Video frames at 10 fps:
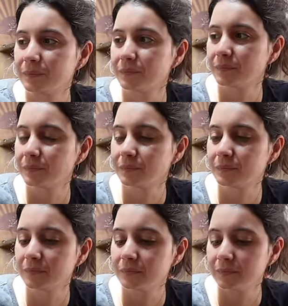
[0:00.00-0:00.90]

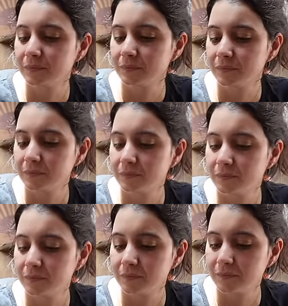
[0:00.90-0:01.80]

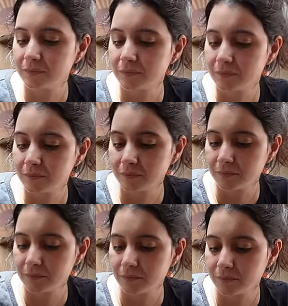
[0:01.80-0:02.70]

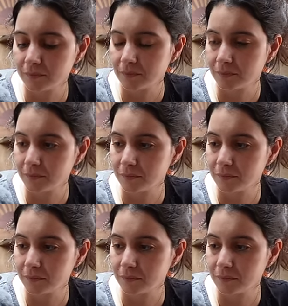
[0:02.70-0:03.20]
This person isn't speaking.